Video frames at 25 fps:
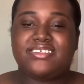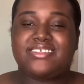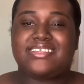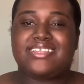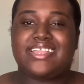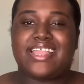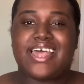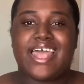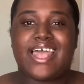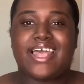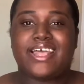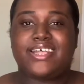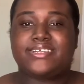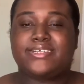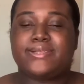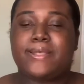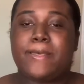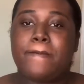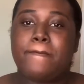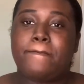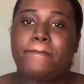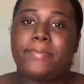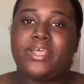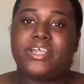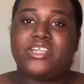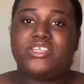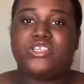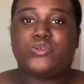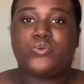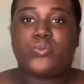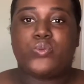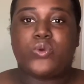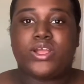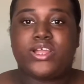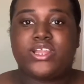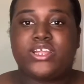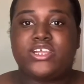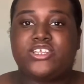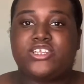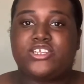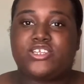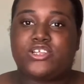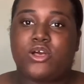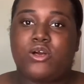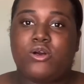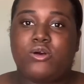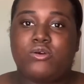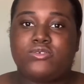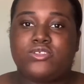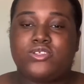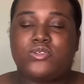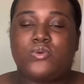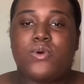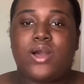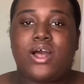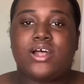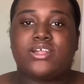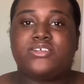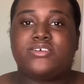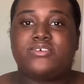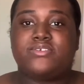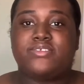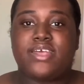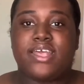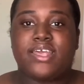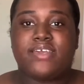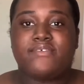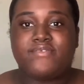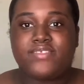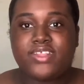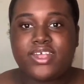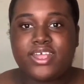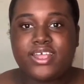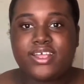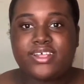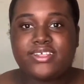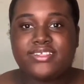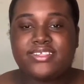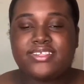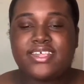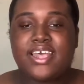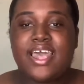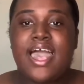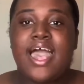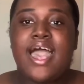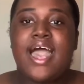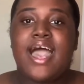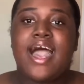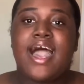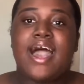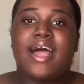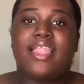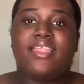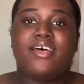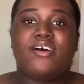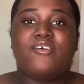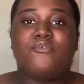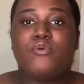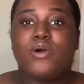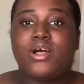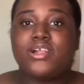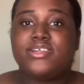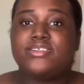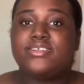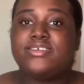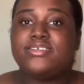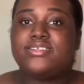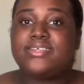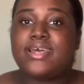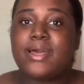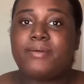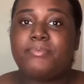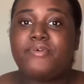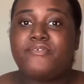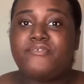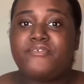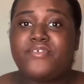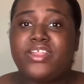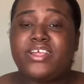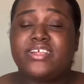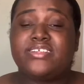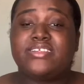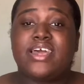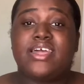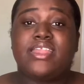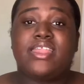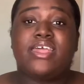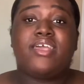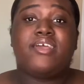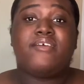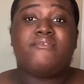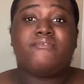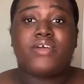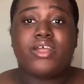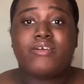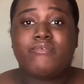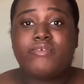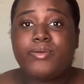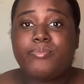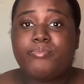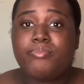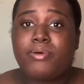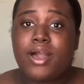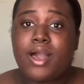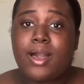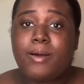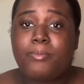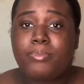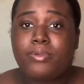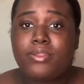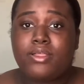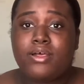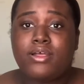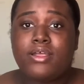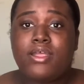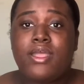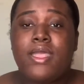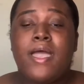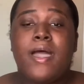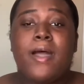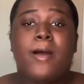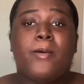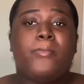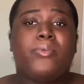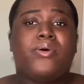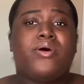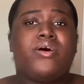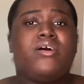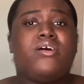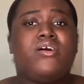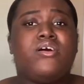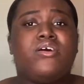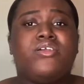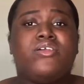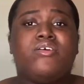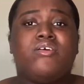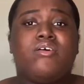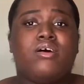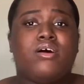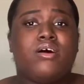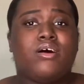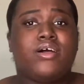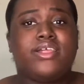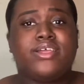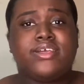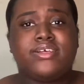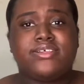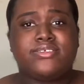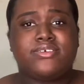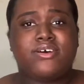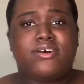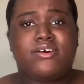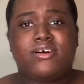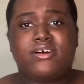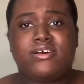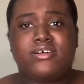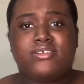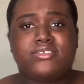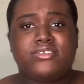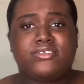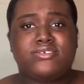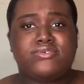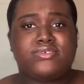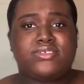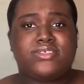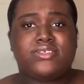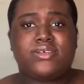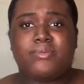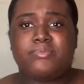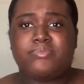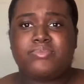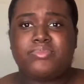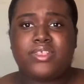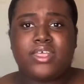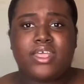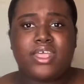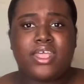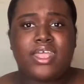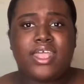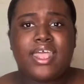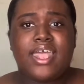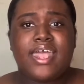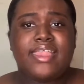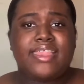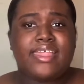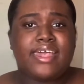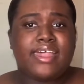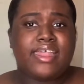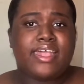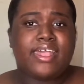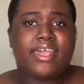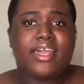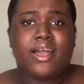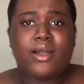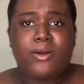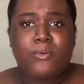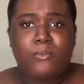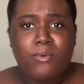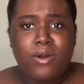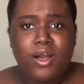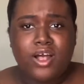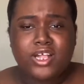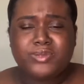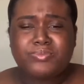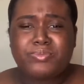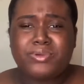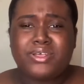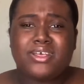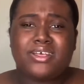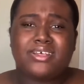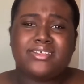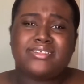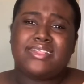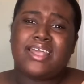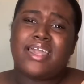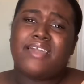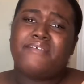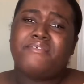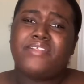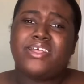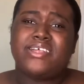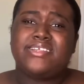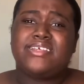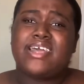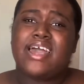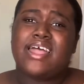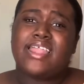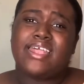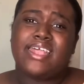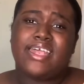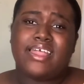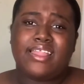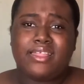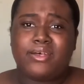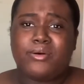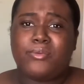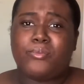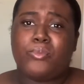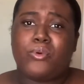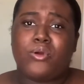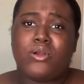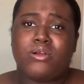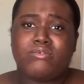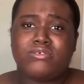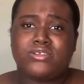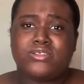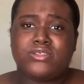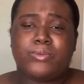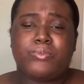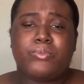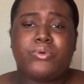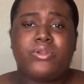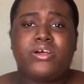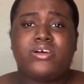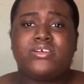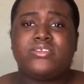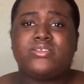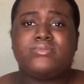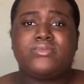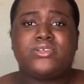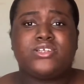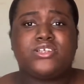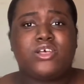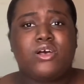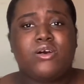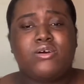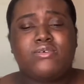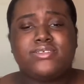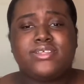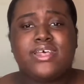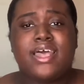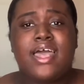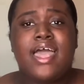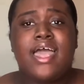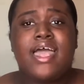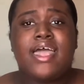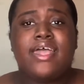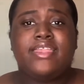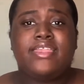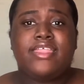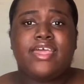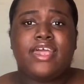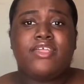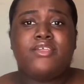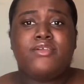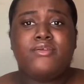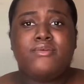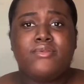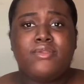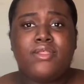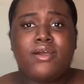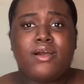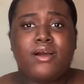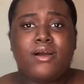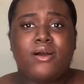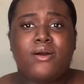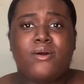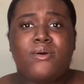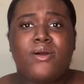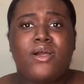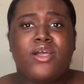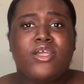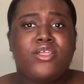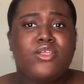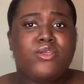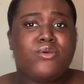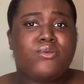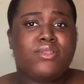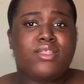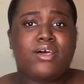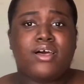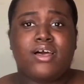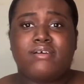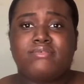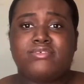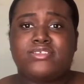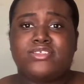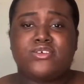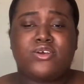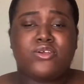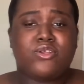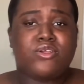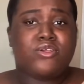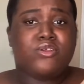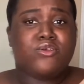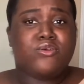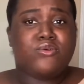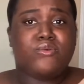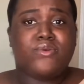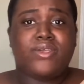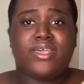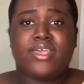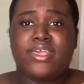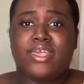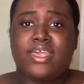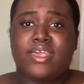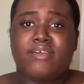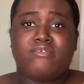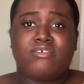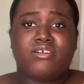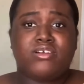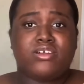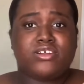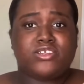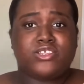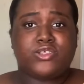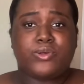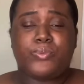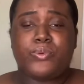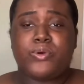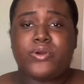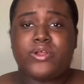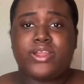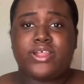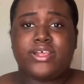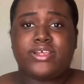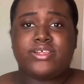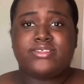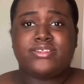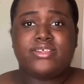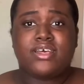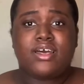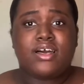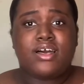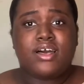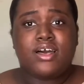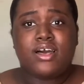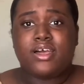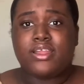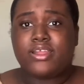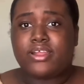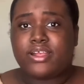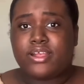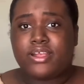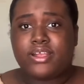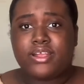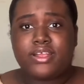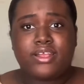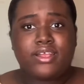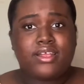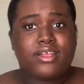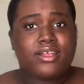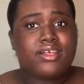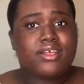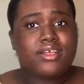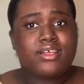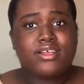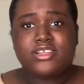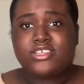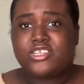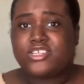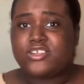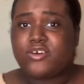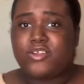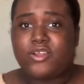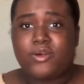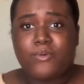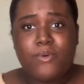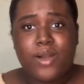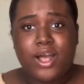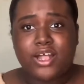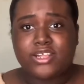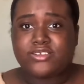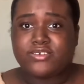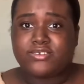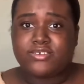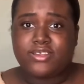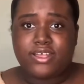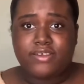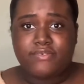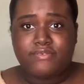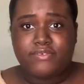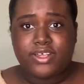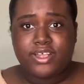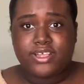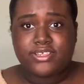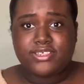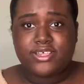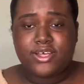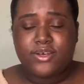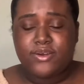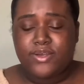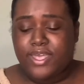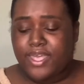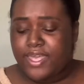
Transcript: / binge-worthy shows to watch on Netflix. I love watching these type of videos and they're very popular. Put on your audience onto something that they come watch because Netflix kind of get a little boring. So put on some shows that you know you love so you can give your supporters other show to watch on Netflix. Okay,